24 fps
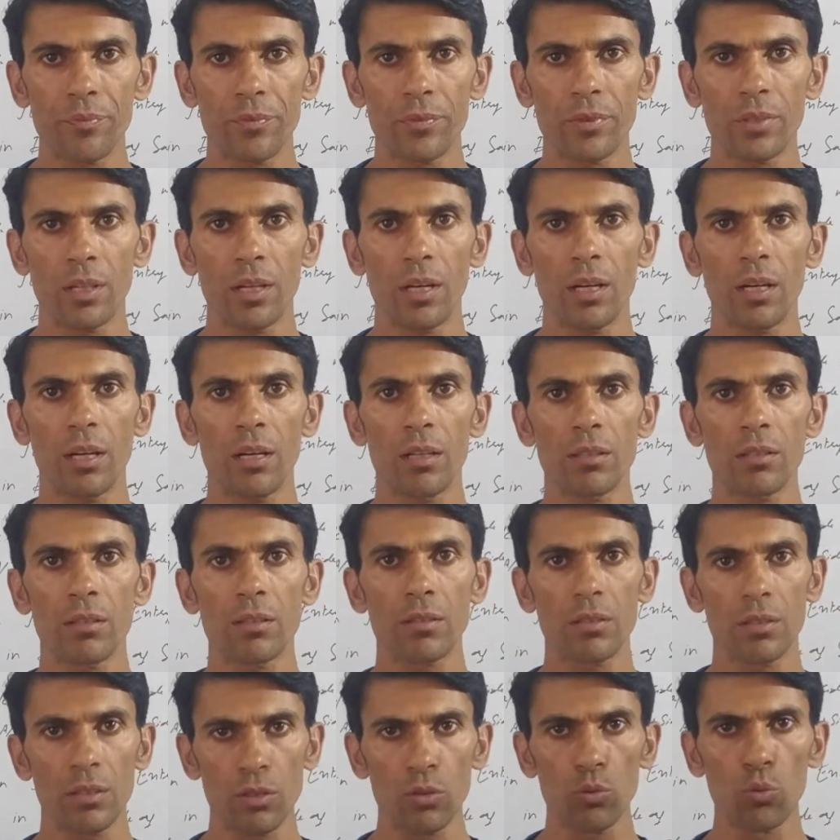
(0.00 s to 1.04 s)
the
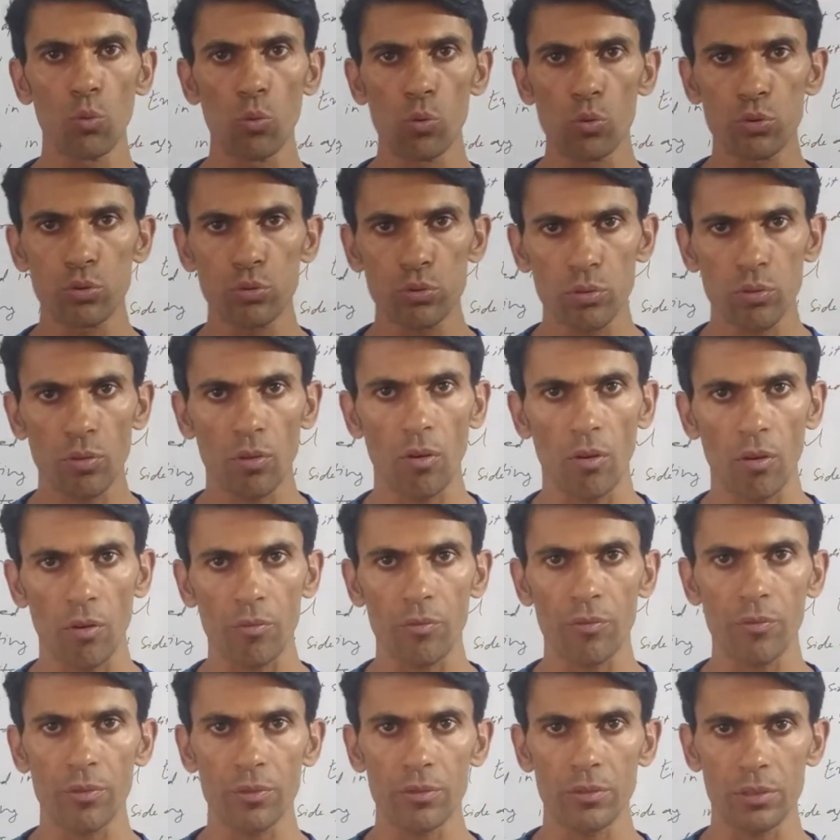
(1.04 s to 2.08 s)
3 rules
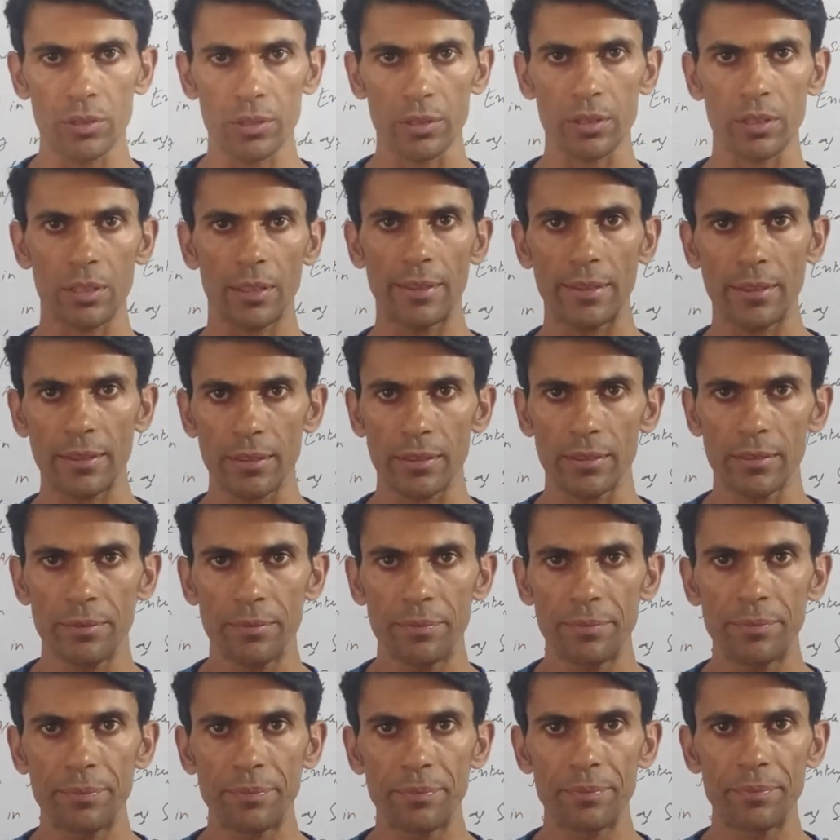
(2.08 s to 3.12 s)
of journal entry
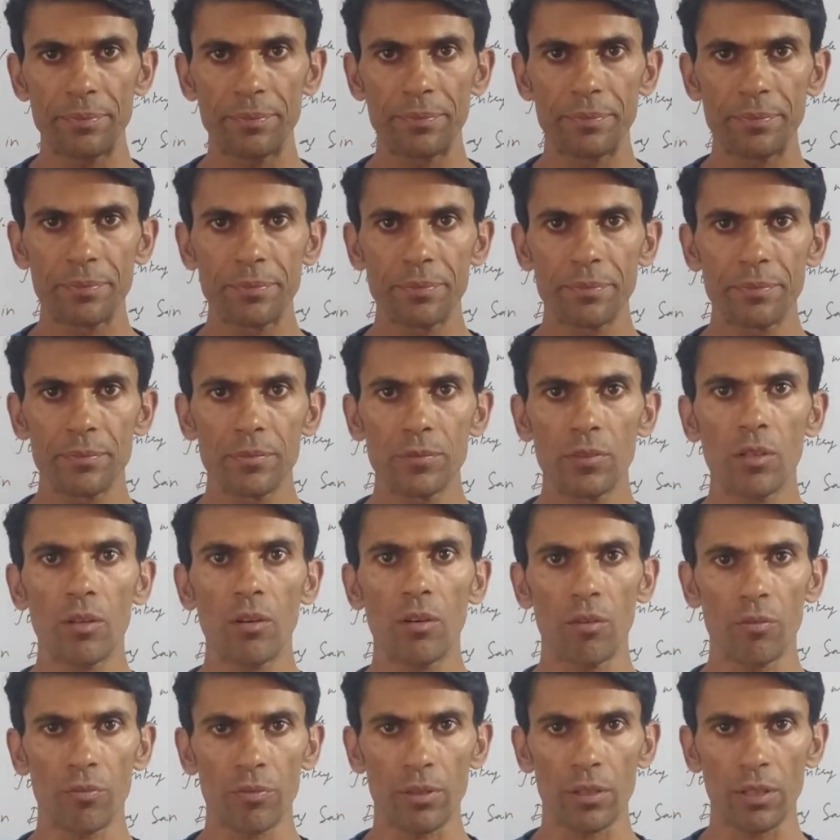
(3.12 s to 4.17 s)

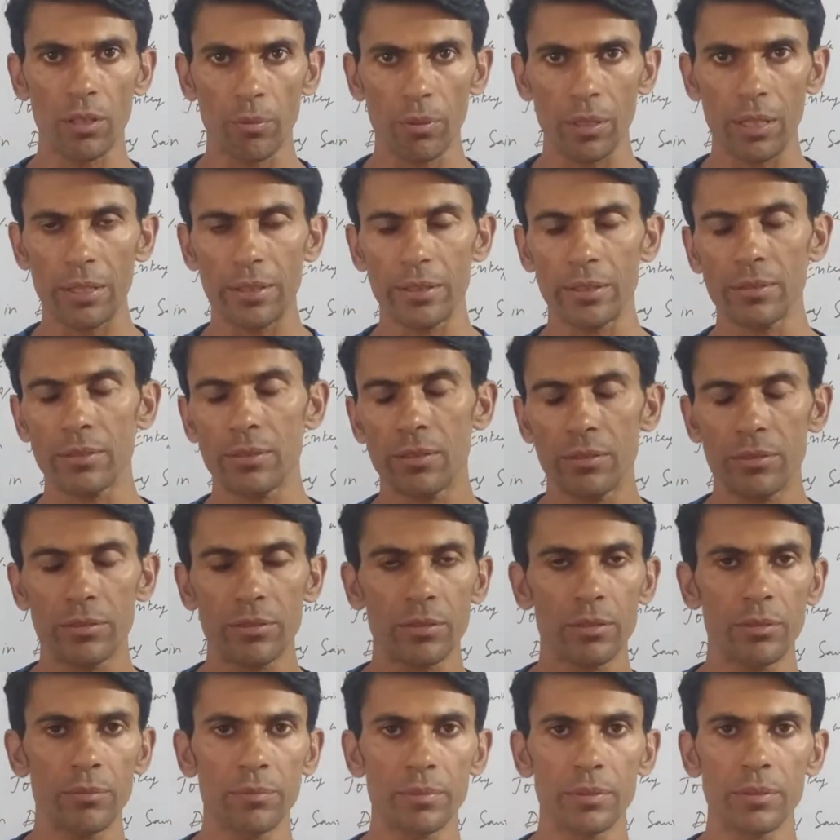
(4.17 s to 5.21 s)
of double entry
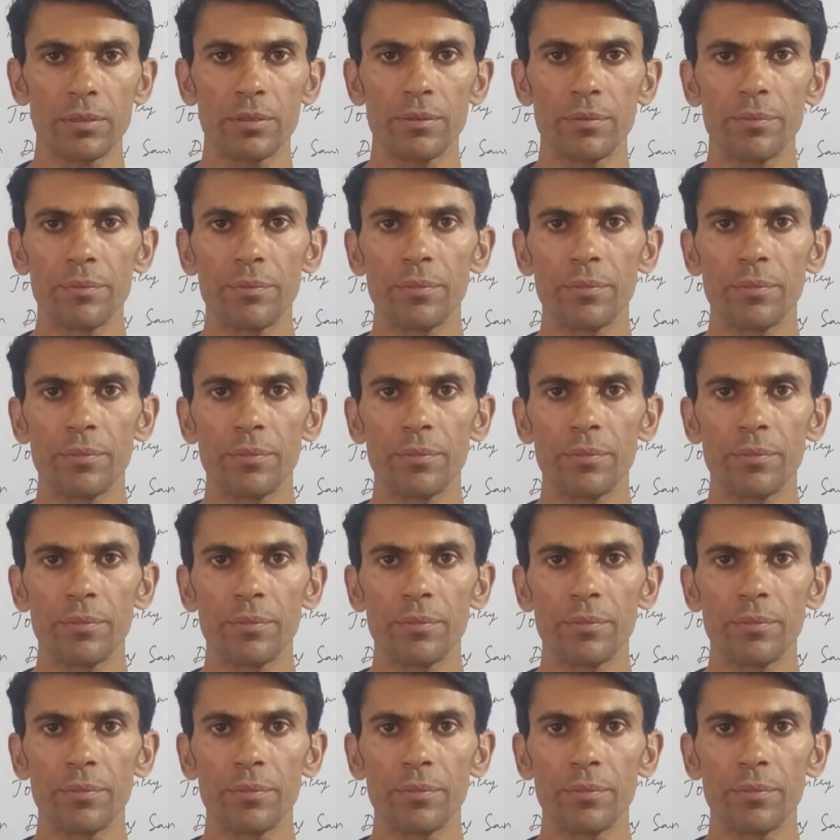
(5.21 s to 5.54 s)
systems.